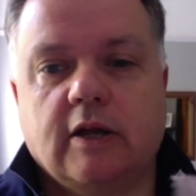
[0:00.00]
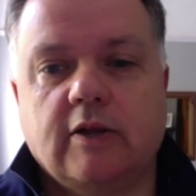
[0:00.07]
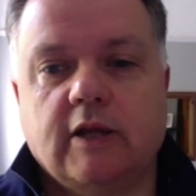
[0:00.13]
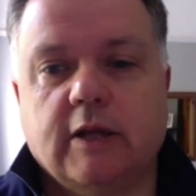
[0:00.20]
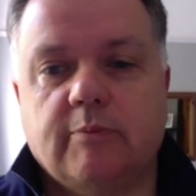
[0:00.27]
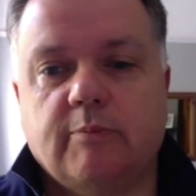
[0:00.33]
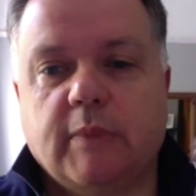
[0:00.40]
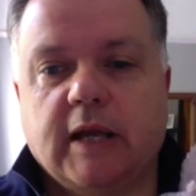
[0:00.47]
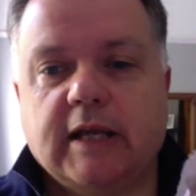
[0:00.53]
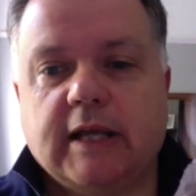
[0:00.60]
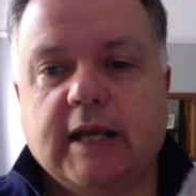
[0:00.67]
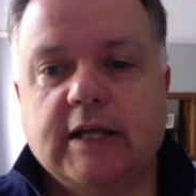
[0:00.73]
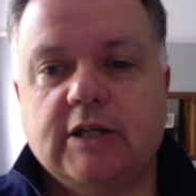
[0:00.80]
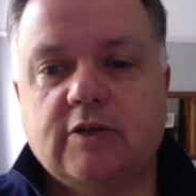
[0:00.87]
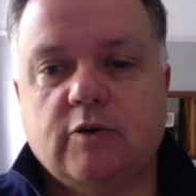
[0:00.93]
then make
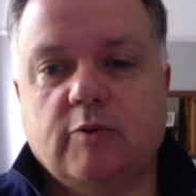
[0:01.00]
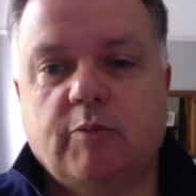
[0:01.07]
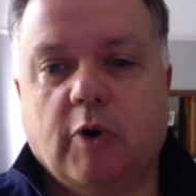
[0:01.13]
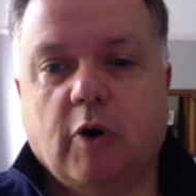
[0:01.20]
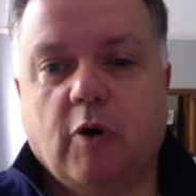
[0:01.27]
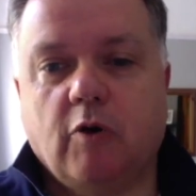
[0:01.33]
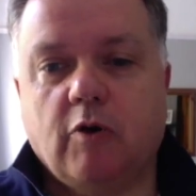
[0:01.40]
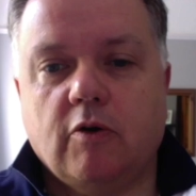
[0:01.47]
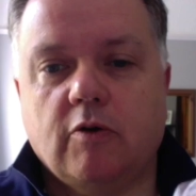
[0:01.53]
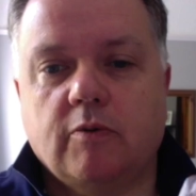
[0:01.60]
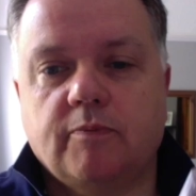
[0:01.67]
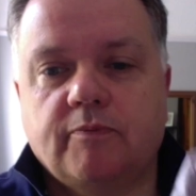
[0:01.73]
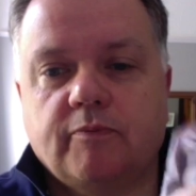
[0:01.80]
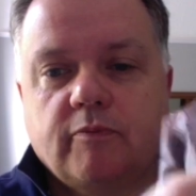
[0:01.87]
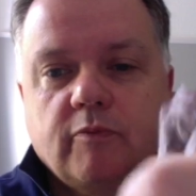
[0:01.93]
it into a ball
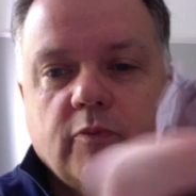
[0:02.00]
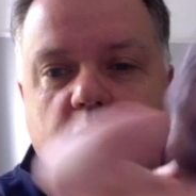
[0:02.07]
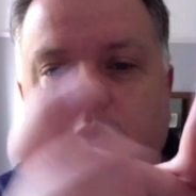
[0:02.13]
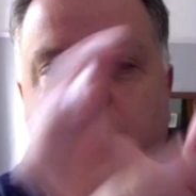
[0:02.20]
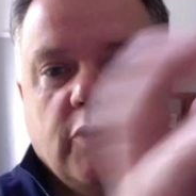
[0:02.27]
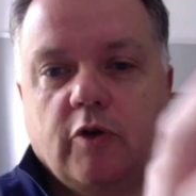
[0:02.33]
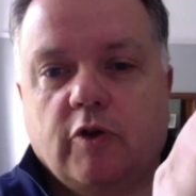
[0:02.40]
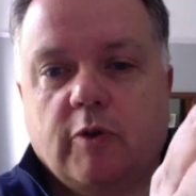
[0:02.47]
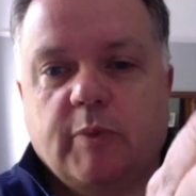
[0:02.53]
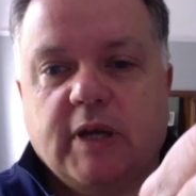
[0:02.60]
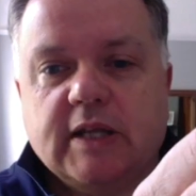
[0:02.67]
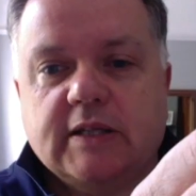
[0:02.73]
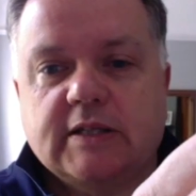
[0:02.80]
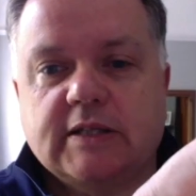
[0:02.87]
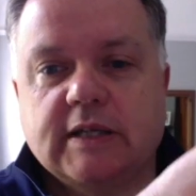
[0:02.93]
with all the
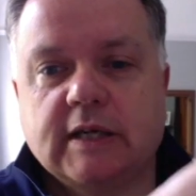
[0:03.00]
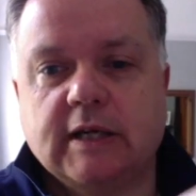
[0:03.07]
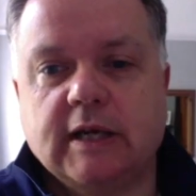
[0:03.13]
bits,